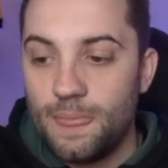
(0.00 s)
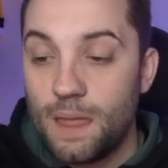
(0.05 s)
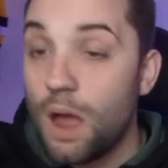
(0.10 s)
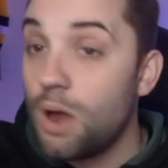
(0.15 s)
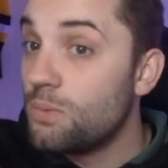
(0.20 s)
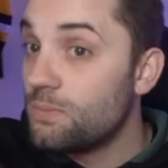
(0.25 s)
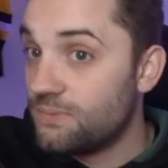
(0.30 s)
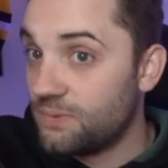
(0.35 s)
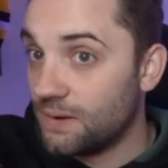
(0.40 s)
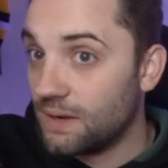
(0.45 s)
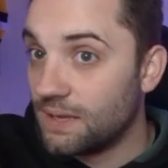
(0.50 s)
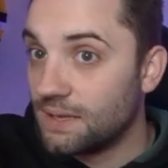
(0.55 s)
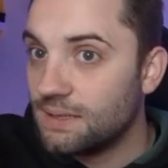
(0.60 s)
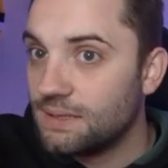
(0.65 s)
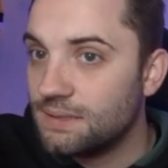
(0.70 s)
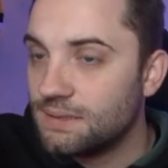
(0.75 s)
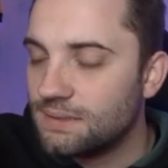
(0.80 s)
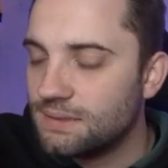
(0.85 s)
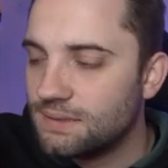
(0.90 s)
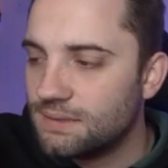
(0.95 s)

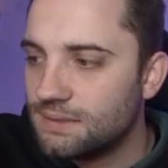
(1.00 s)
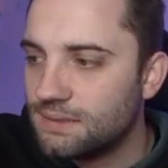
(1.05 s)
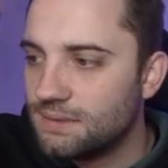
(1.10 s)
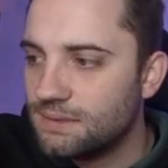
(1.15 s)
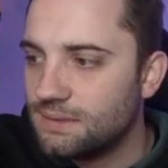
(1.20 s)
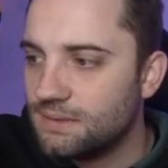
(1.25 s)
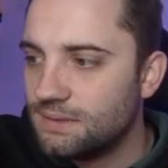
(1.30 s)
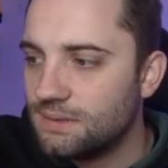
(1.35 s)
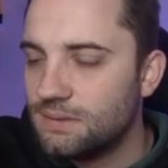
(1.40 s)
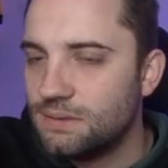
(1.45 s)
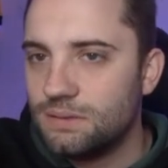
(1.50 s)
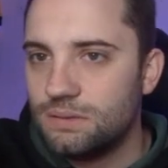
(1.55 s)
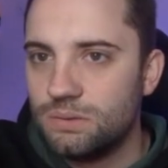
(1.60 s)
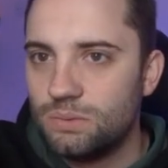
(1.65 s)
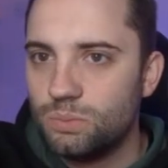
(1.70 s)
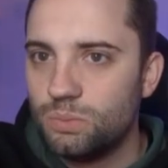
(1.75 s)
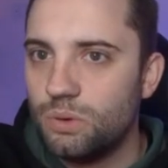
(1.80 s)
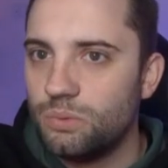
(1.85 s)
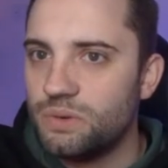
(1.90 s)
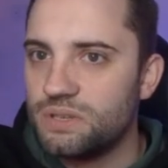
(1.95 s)
hopefully,
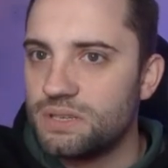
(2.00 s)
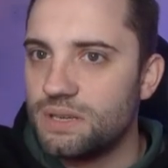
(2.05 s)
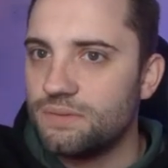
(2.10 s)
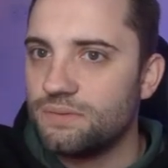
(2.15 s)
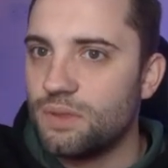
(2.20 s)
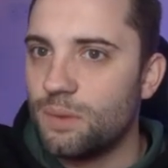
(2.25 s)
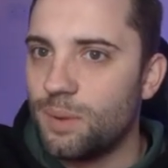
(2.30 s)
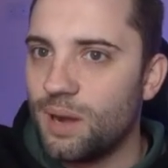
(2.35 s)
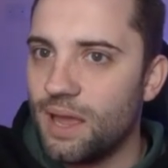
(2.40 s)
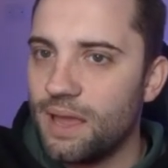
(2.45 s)
we'll return for the